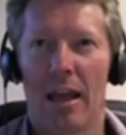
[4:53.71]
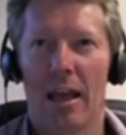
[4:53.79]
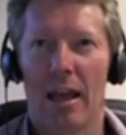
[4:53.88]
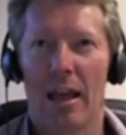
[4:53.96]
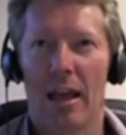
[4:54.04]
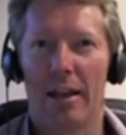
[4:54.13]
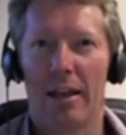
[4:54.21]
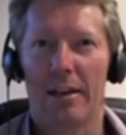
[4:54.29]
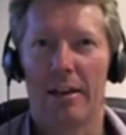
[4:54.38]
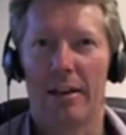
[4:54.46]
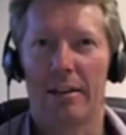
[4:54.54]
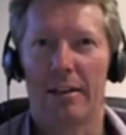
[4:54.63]
and
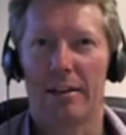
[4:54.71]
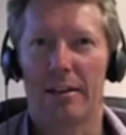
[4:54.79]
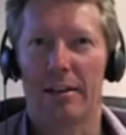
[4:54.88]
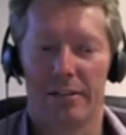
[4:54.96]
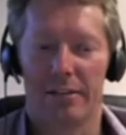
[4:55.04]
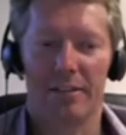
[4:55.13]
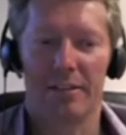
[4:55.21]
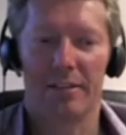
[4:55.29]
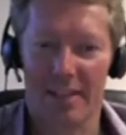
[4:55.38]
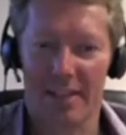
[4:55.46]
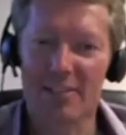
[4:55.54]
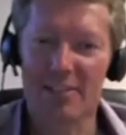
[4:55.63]
this
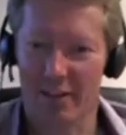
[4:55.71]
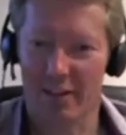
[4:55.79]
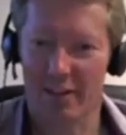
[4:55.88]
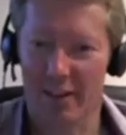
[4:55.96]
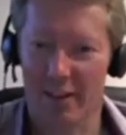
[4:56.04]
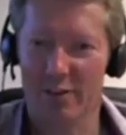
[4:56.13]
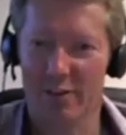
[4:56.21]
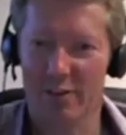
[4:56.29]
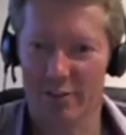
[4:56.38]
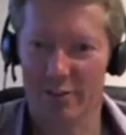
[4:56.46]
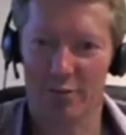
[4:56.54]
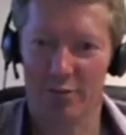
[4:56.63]
intensified over
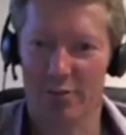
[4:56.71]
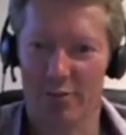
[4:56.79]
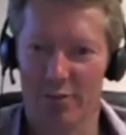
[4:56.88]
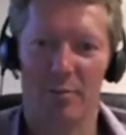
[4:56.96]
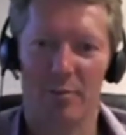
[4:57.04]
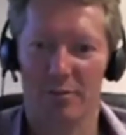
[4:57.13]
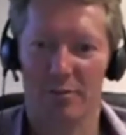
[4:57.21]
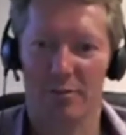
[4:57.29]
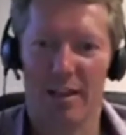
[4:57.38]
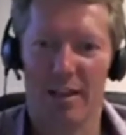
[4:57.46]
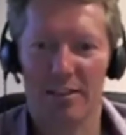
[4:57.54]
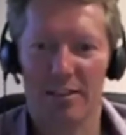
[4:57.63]
the first couple of
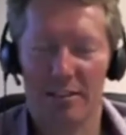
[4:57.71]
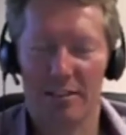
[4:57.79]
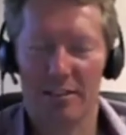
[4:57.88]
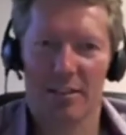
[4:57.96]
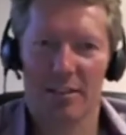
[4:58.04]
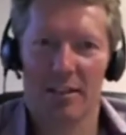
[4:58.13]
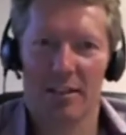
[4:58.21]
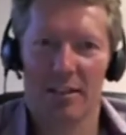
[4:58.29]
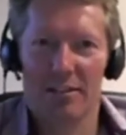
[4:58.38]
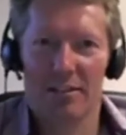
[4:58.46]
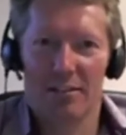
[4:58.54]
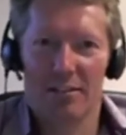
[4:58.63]
days
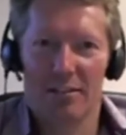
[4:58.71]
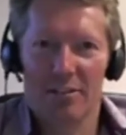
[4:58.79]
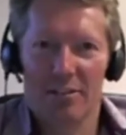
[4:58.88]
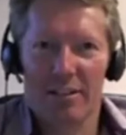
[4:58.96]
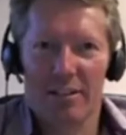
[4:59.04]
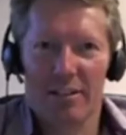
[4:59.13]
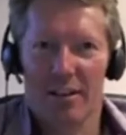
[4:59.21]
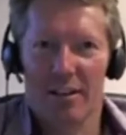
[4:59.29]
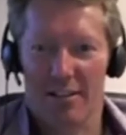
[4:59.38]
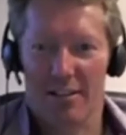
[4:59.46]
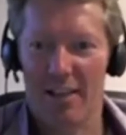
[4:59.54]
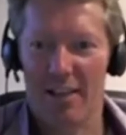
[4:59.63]
to the degree that I
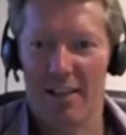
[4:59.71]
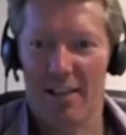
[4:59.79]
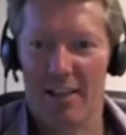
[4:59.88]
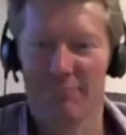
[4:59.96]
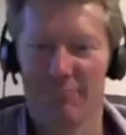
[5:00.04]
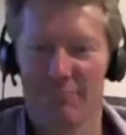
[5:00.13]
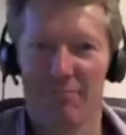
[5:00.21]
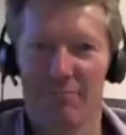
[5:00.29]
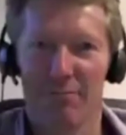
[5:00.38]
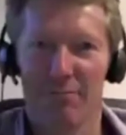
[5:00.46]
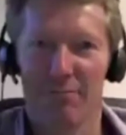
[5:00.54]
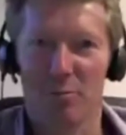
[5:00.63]
actually
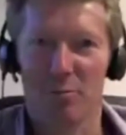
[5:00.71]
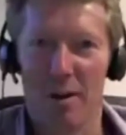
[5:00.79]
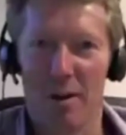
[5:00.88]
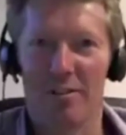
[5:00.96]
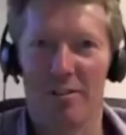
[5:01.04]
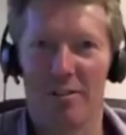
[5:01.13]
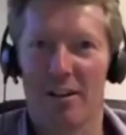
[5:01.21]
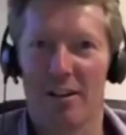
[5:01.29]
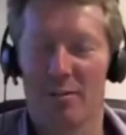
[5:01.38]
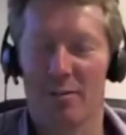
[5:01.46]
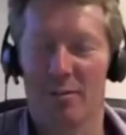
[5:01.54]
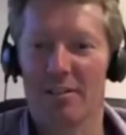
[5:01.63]
was worried that I
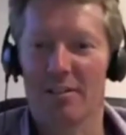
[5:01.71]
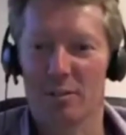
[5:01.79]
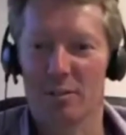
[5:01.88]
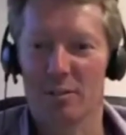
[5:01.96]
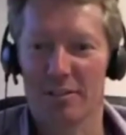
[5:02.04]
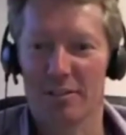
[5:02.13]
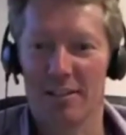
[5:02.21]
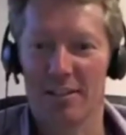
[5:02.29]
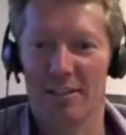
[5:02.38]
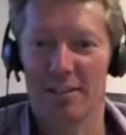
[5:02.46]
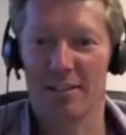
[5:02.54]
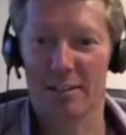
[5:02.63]
was going to
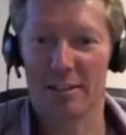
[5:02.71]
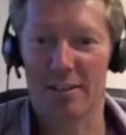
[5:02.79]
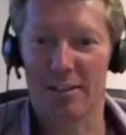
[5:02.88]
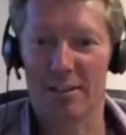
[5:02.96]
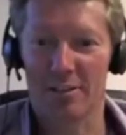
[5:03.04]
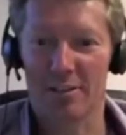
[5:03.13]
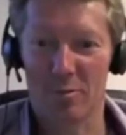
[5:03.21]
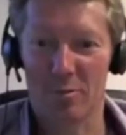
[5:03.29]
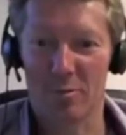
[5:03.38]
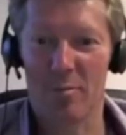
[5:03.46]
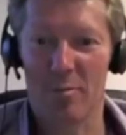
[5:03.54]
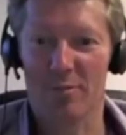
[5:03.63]
spontaneously combust. I
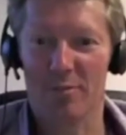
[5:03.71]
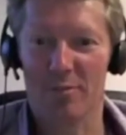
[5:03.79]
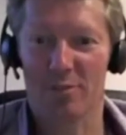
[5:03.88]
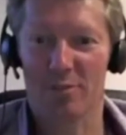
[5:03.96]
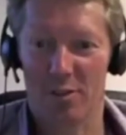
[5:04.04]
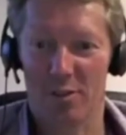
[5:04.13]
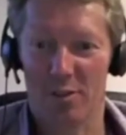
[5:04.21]
remember that was the thought